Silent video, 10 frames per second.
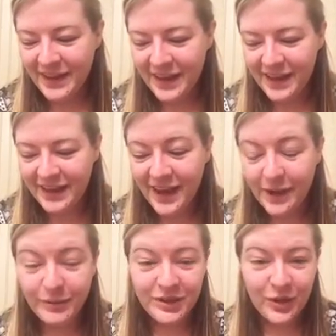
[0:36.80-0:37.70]
yeah,
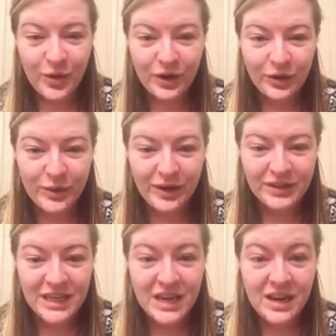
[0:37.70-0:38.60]
I'm just going to walk through my
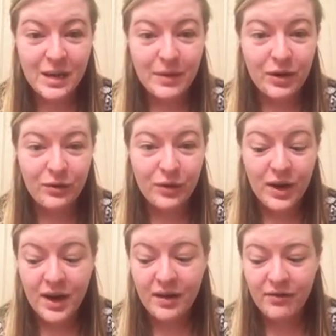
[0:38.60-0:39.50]
routine. Let me know if you
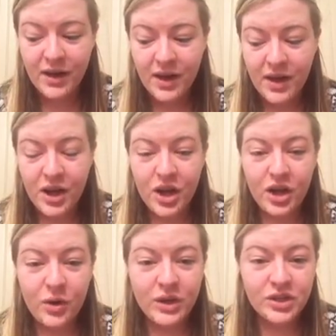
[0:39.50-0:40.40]
have
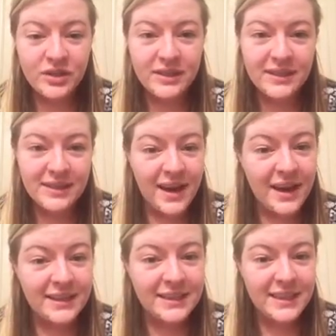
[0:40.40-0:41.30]
questions,
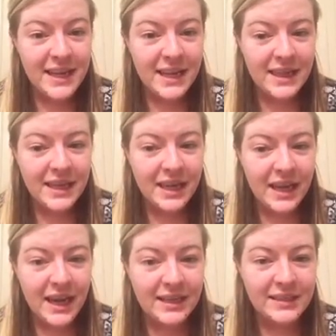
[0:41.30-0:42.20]
thoughts,
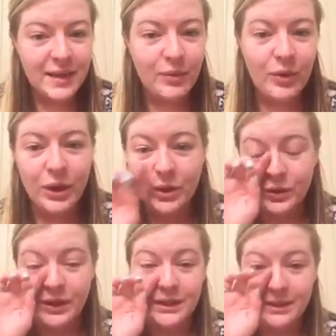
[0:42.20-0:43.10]
anything as I'm going
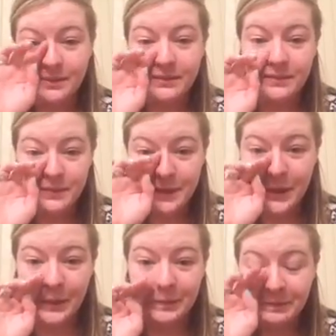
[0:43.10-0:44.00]
through this.
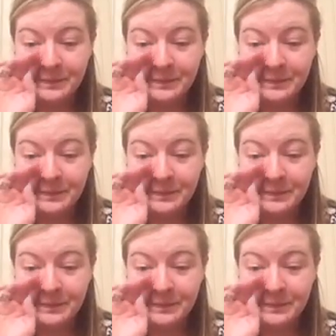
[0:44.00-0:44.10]
So